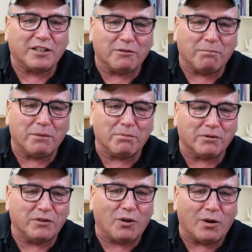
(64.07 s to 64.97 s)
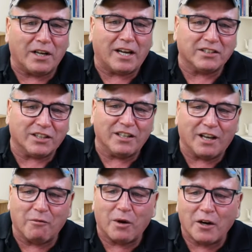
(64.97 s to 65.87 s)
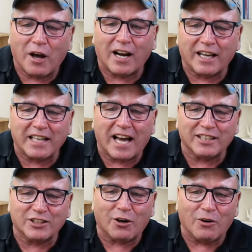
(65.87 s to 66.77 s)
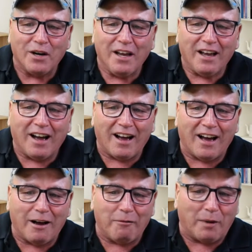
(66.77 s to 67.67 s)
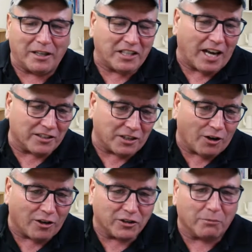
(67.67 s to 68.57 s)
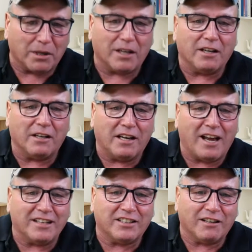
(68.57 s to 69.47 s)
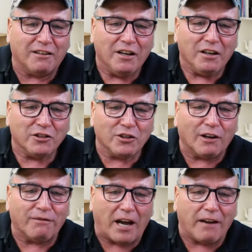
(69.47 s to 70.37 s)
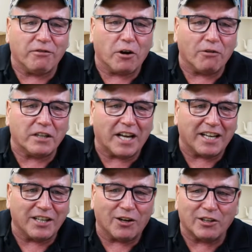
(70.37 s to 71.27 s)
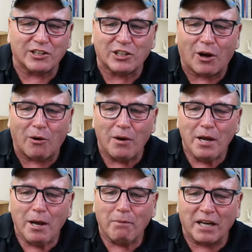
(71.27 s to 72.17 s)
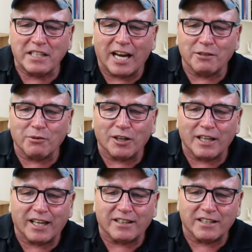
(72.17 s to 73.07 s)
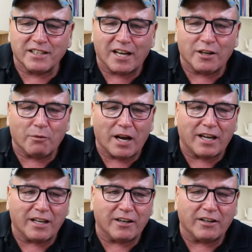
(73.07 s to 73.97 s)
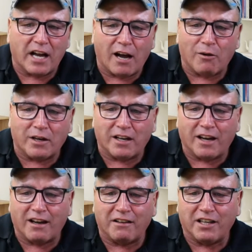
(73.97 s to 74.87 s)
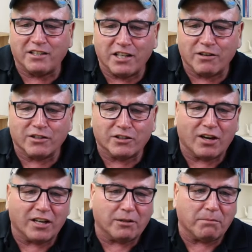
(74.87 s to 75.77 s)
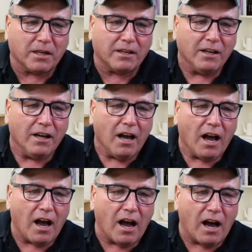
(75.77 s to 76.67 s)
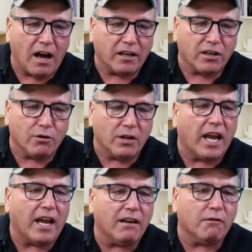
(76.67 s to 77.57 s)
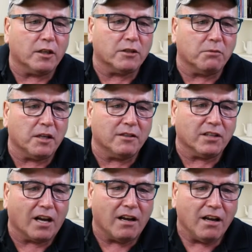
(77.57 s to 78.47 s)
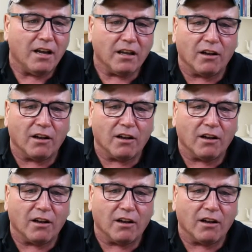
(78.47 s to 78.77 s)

and people have told us and whatnot like that. So, but yes, and also being in that certified for over 10 years. So, but yes, we're going to get this underway here now, and this year is going to be a Q&A, which means, you